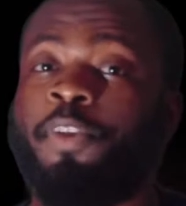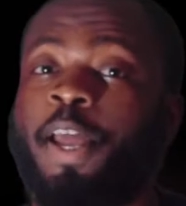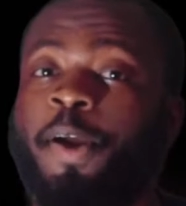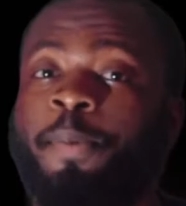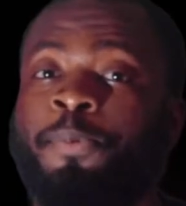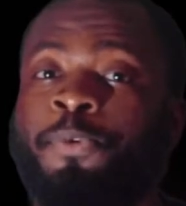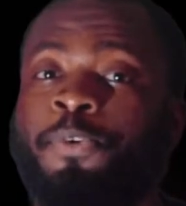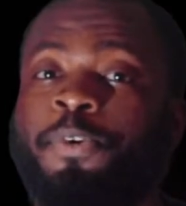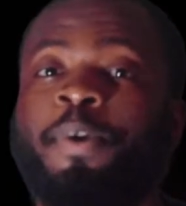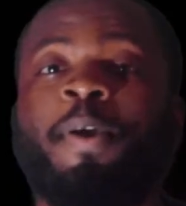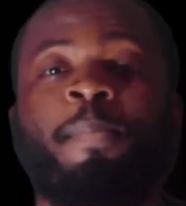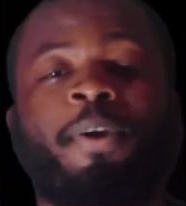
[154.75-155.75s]
like what I'm doing,
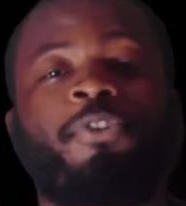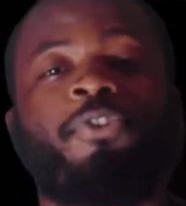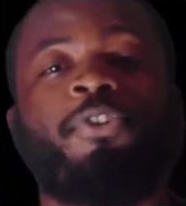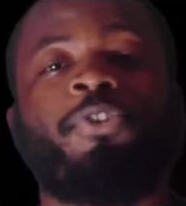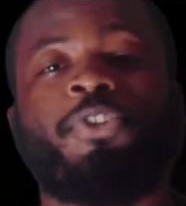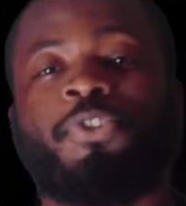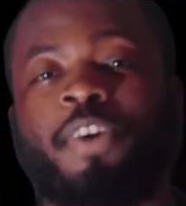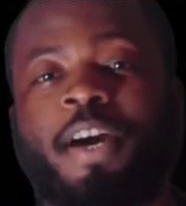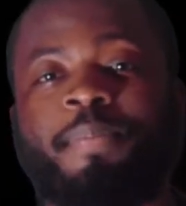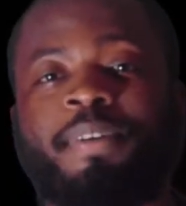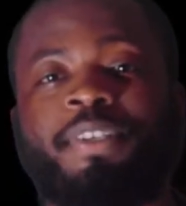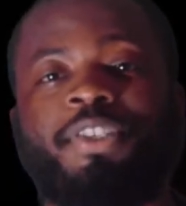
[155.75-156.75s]
make sure you subscribe
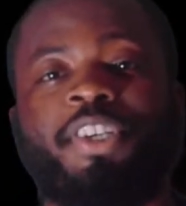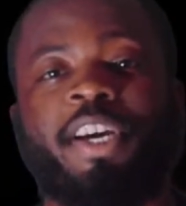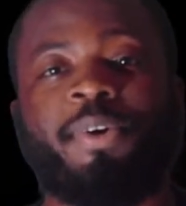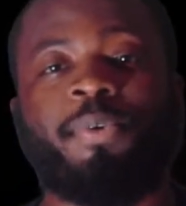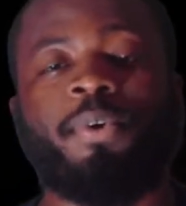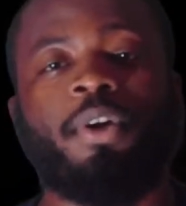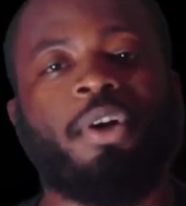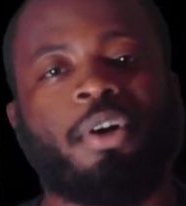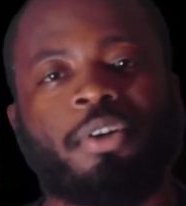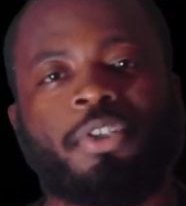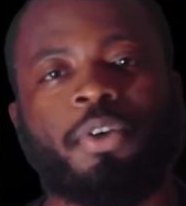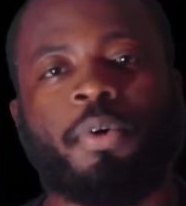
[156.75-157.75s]
to this channel.
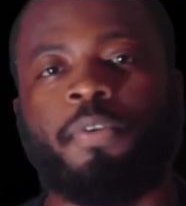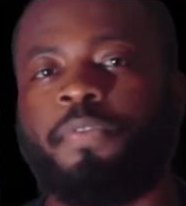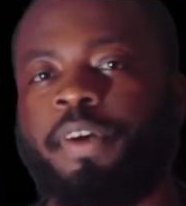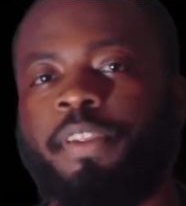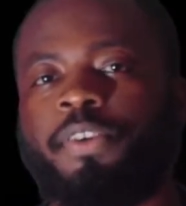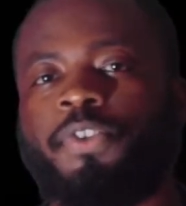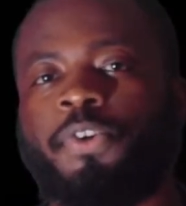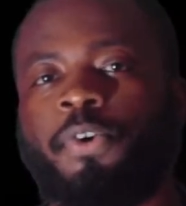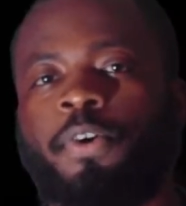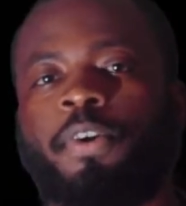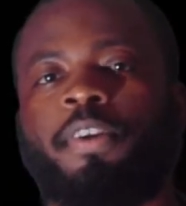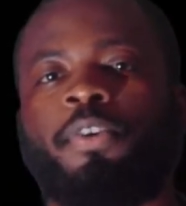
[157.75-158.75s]
Also, don't forget to turn
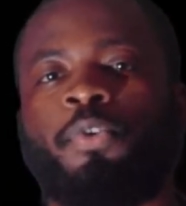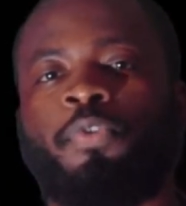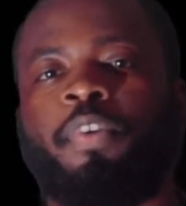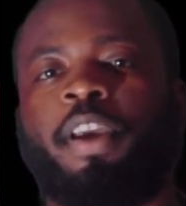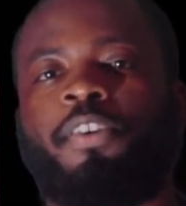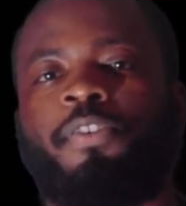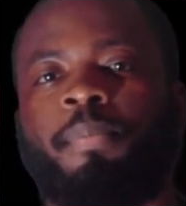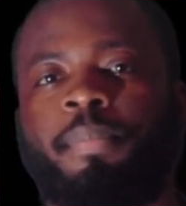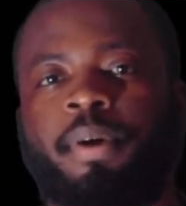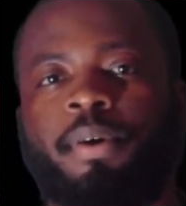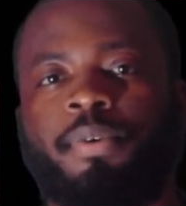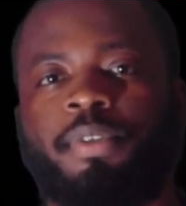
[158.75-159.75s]
on the notification
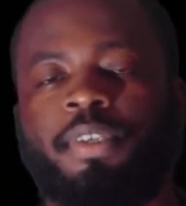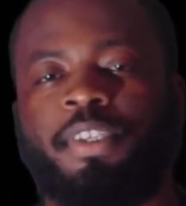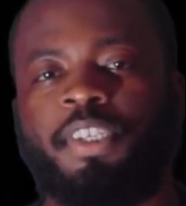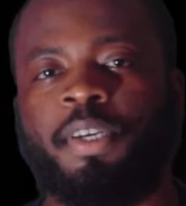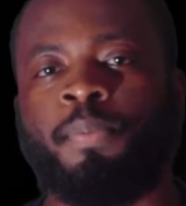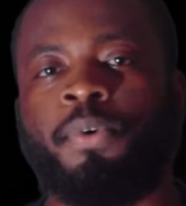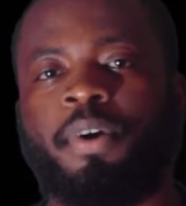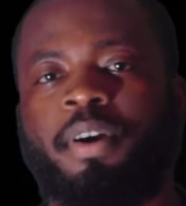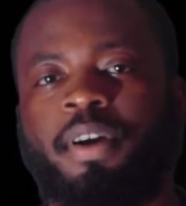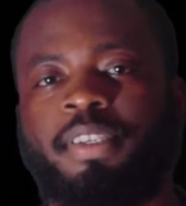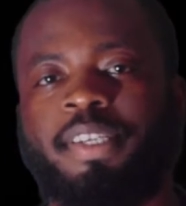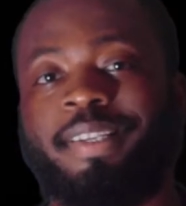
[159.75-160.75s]
bells to see more
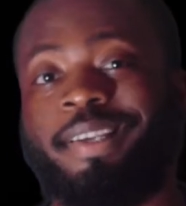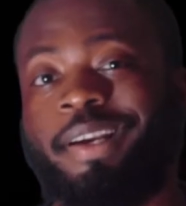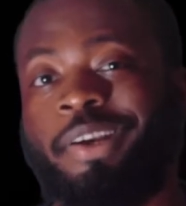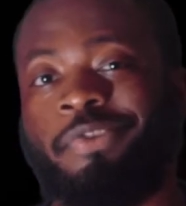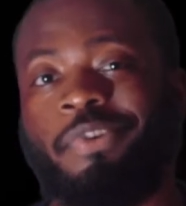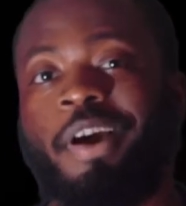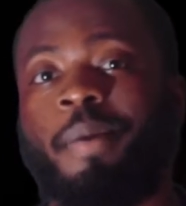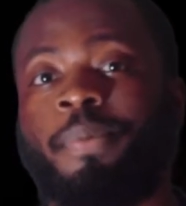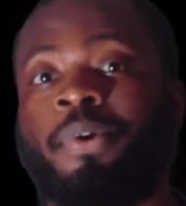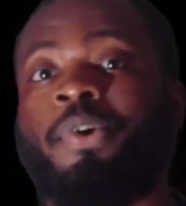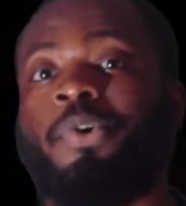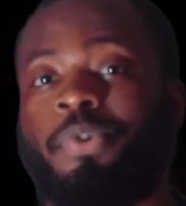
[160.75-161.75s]
content that I drop
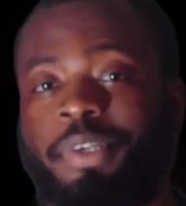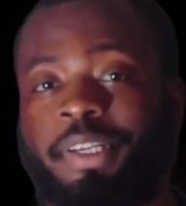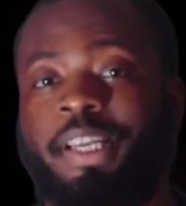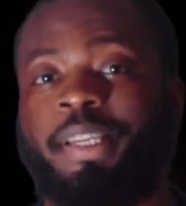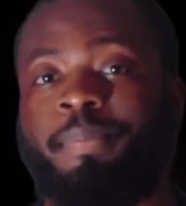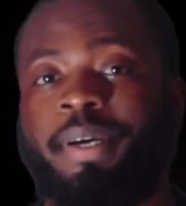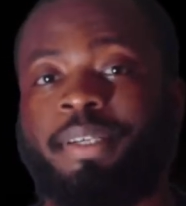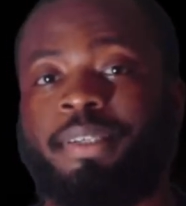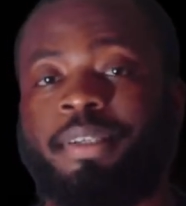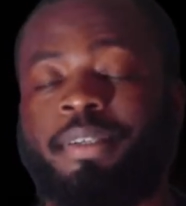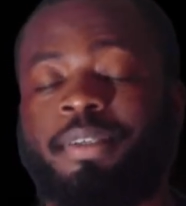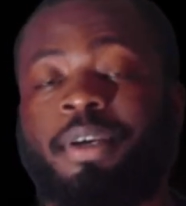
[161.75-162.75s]
on a daily
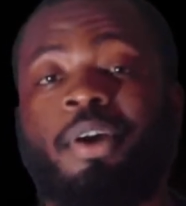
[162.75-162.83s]
basis.